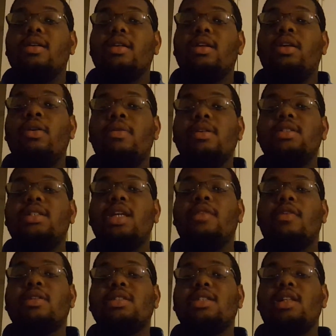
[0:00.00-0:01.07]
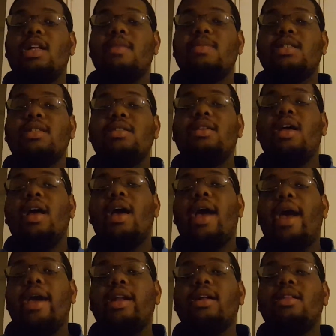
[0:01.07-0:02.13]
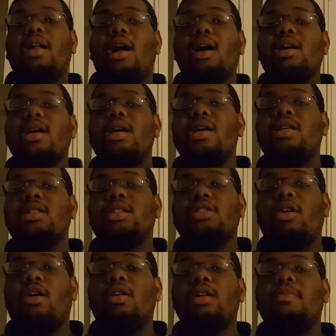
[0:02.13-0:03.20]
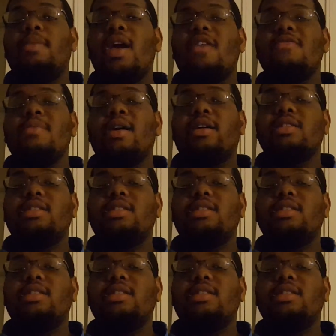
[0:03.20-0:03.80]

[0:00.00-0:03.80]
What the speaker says: UNC versus Clemson, 8 o'clock in Charlotte, Bank of America